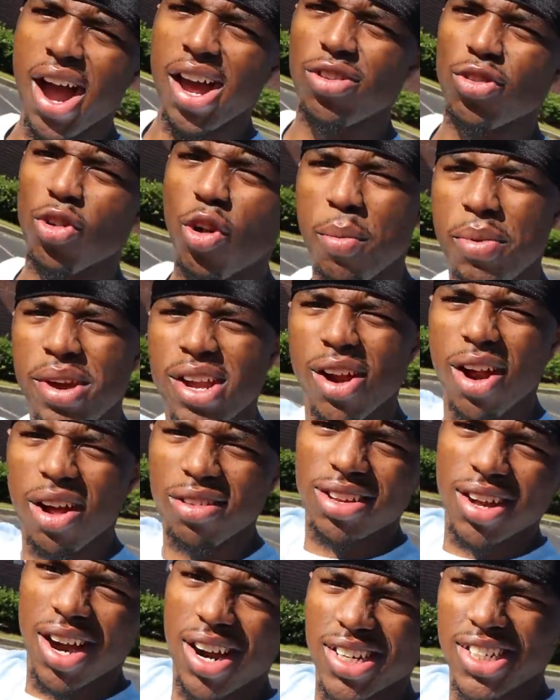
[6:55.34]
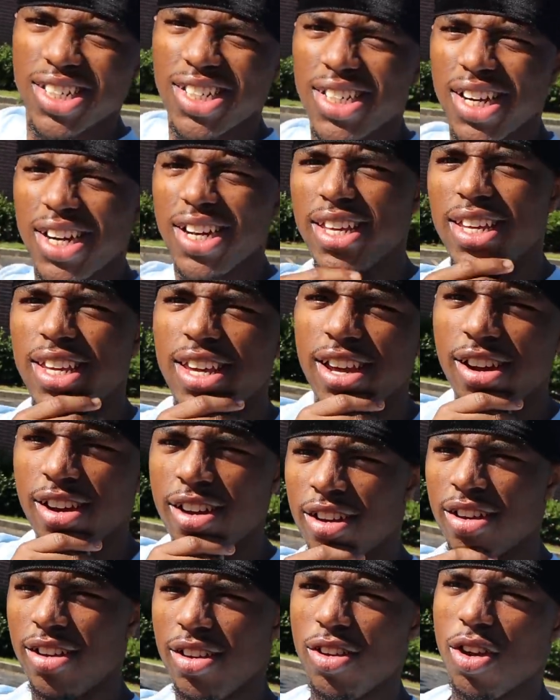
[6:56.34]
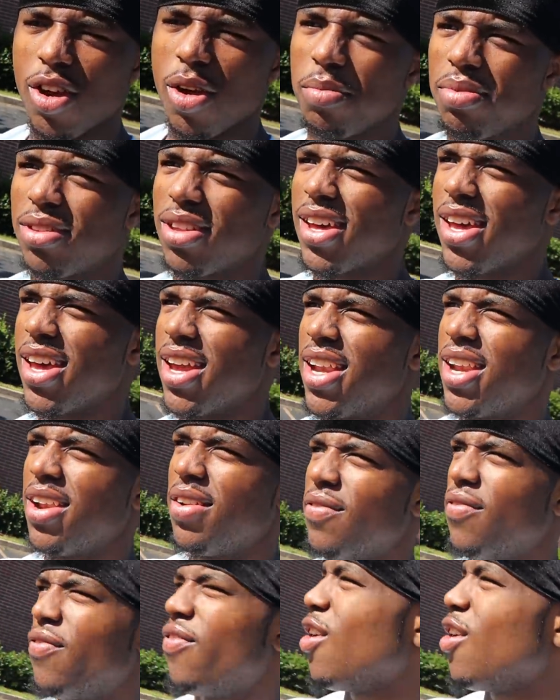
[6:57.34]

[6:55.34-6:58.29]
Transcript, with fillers: All right, so I'm here outside of City Gear. You know what I'm saying?